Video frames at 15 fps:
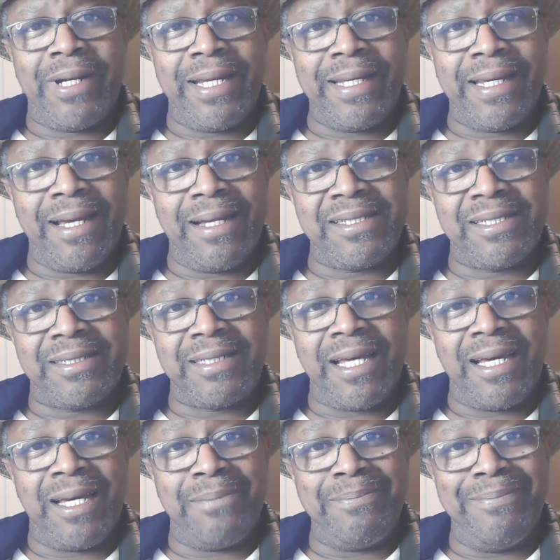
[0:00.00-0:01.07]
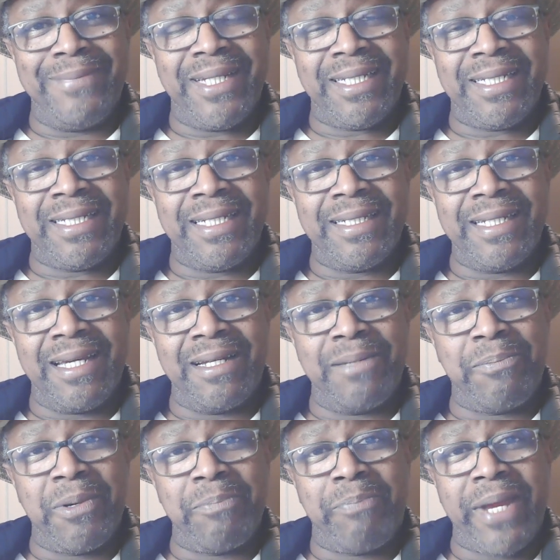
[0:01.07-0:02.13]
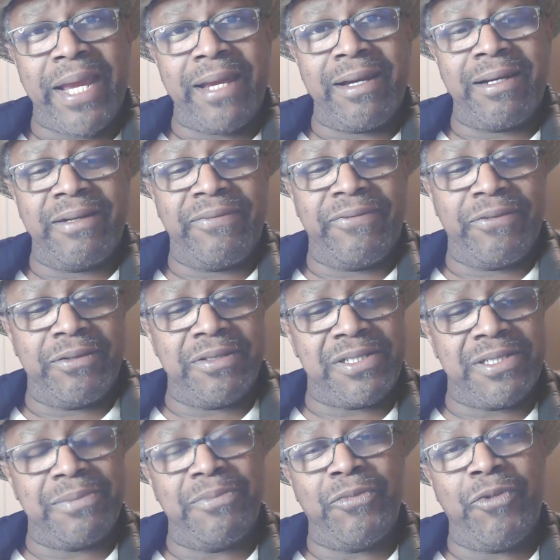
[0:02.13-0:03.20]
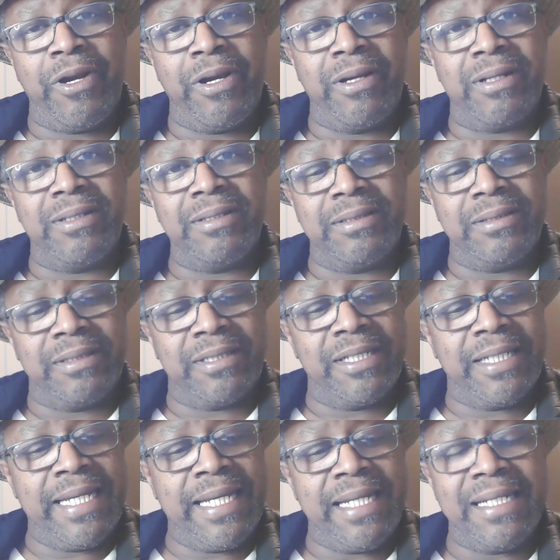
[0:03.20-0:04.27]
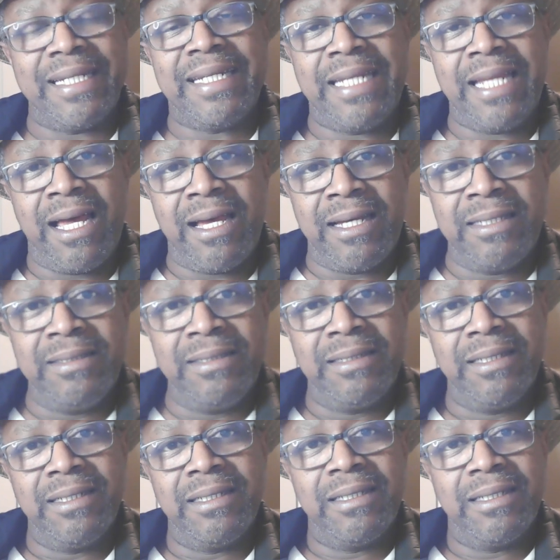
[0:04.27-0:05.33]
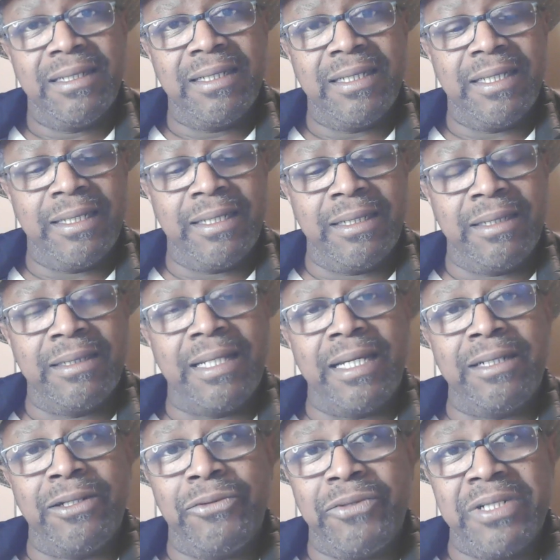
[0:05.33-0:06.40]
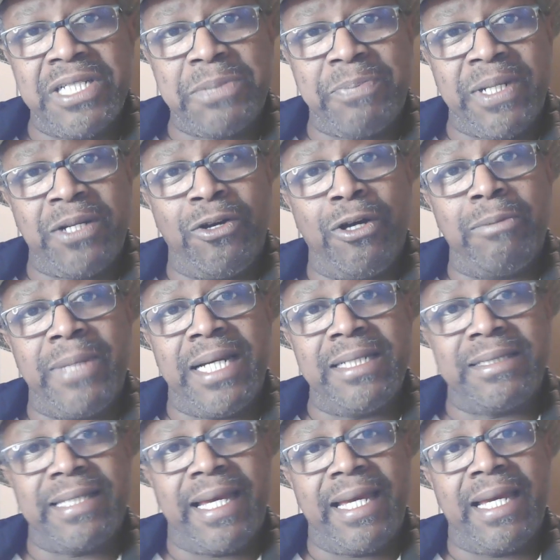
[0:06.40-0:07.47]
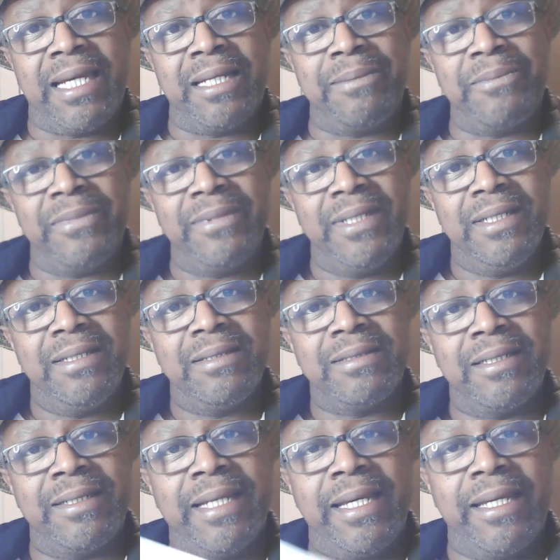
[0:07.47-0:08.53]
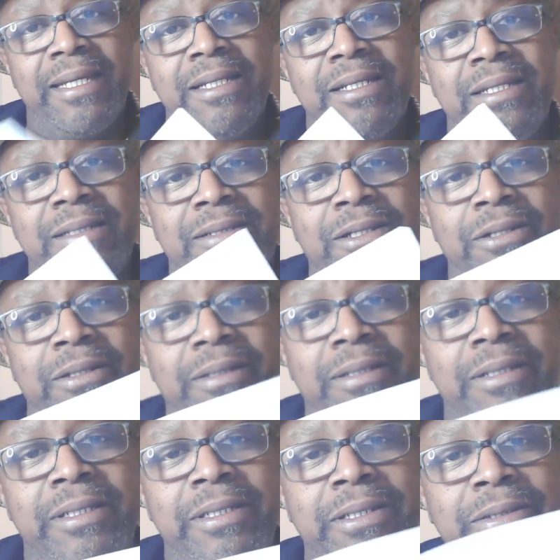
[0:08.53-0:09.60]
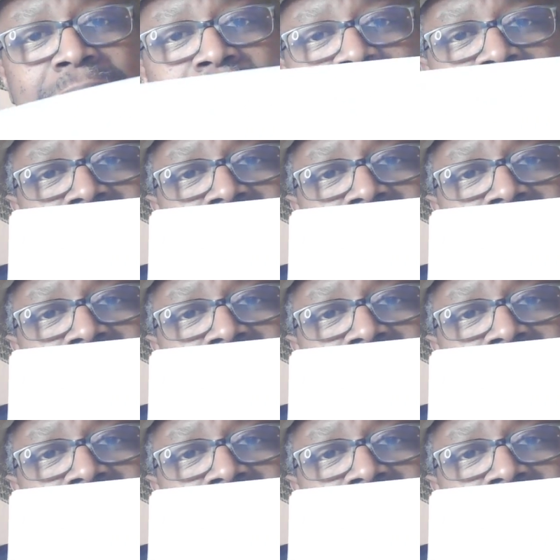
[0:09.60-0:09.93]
I gotta stop. I gotta prepare for some work to get done, and I don't want to spend all my time today talking to you.